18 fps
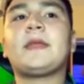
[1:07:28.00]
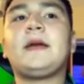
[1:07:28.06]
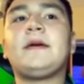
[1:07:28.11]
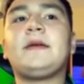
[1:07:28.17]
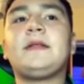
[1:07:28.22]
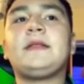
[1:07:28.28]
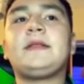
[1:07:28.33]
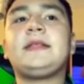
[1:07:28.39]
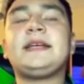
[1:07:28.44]

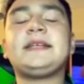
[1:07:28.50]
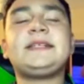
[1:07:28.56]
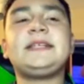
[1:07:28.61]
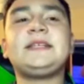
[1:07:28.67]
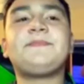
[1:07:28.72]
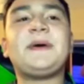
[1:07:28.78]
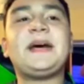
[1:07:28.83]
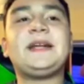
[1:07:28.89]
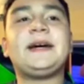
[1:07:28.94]
this
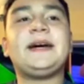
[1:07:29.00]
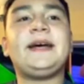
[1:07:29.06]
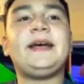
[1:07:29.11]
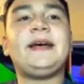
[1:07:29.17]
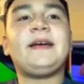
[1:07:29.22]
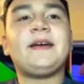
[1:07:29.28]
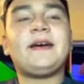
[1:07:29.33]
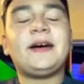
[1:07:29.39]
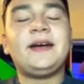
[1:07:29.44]
has been
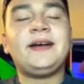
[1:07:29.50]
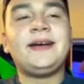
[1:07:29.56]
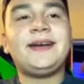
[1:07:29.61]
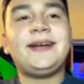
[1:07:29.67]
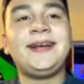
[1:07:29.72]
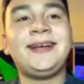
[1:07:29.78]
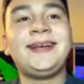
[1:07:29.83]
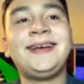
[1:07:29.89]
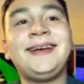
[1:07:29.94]
a
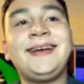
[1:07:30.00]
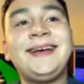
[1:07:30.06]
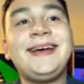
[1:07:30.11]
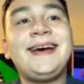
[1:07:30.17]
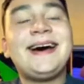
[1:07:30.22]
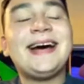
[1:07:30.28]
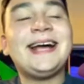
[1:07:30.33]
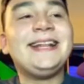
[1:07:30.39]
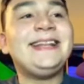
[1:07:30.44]

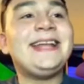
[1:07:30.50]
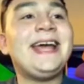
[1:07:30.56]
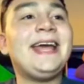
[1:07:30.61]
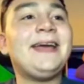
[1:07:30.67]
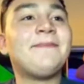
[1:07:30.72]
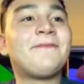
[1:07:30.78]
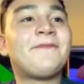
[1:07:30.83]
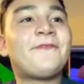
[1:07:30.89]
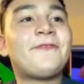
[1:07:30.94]
a
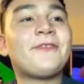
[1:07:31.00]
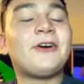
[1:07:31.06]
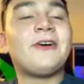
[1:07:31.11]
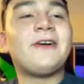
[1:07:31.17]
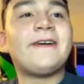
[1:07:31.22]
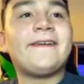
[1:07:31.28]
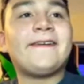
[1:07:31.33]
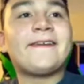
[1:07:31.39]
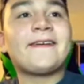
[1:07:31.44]
name
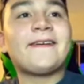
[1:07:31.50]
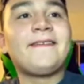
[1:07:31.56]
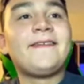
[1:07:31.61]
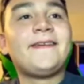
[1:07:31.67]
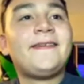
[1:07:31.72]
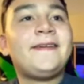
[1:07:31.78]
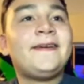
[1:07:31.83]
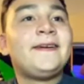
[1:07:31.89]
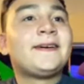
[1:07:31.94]
for
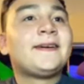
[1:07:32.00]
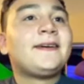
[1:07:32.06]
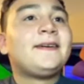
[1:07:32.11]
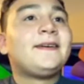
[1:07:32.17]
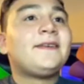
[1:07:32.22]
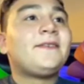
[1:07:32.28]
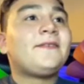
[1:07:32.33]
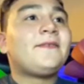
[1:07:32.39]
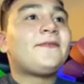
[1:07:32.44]

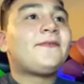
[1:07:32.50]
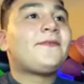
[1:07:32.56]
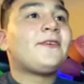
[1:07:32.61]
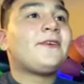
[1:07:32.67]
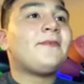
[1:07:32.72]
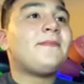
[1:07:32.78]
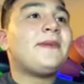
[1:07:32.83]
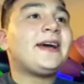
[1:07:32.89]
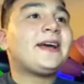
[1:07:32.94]

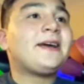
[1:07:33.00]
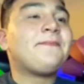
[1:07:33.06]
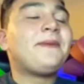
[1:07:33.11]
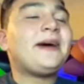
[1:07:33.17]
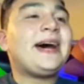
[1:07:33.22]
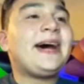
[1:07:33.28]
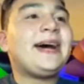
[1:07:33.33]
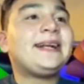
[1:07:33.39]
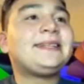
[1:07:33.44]

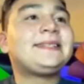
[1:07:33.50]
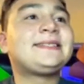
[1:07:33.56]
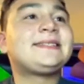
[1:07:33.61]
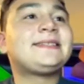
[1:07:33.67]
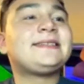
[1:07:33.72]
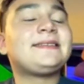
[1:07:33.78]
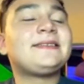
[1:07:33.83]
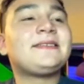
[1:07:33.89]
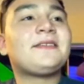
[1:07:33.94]

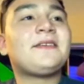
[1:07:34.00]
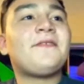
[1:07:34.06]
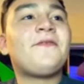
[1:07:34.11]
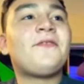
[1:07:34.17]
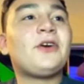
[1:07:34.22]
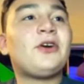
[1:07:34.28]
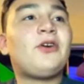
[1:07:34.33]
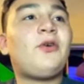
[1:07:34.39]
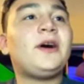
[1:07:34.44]
Megabags
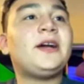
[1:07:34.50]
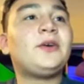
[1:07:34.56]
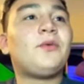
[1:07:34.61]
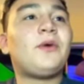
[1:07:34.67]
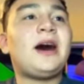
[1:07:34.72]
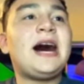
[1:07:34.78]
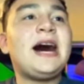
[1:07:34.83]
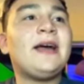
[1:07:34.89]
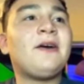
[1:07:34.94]
for
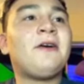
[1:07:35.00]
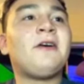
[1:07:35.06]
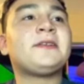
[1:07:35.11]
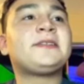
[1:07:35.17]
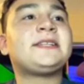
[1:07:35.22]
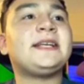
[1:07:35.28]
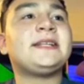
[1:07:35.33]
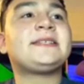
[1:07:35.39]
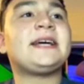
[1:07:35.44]
quite a
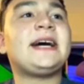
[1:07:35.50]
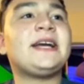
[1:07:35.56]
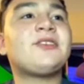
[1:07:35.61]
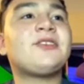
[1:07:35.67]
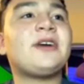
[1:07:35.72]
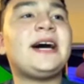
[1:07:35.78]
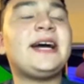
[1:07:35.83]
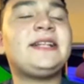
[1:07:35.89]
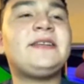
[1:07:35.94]
while, since
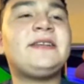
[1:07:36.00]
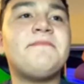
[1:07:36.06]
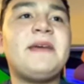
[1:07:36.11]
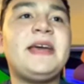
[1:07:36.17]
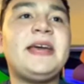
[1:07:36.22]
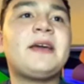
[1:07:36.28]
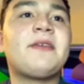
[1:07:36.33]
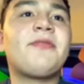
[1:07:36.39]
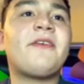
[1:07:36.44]
I tried to
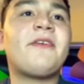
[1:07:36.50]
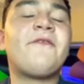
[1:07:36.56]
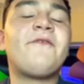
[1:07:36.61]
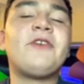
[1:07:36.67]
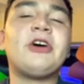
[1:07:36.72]
make it the